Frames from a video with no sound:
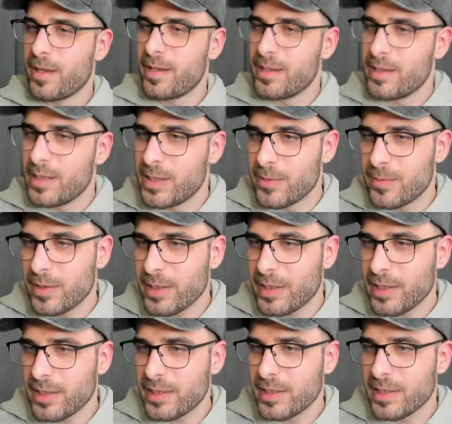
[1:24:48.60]
If I
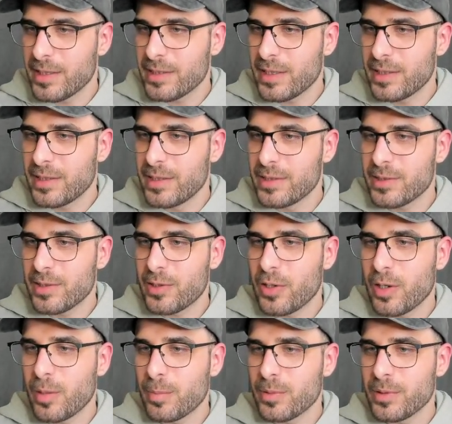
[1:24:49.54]
can get at least a
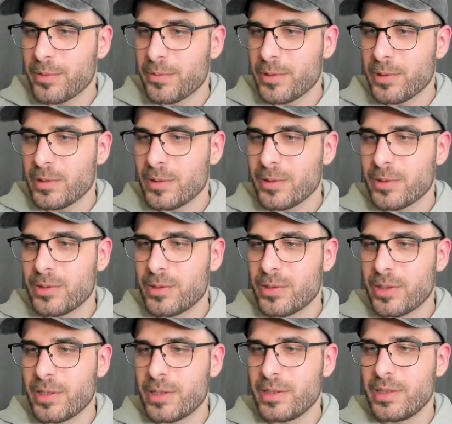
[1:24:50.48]
couple of you all to
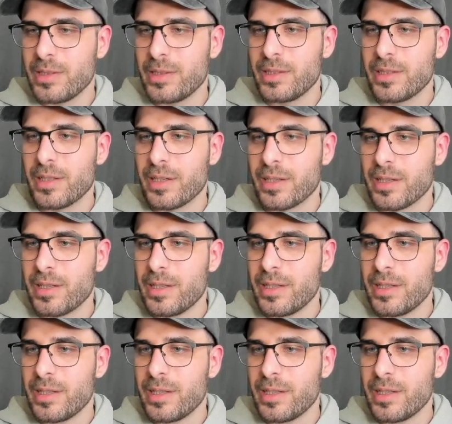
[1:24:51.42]
join the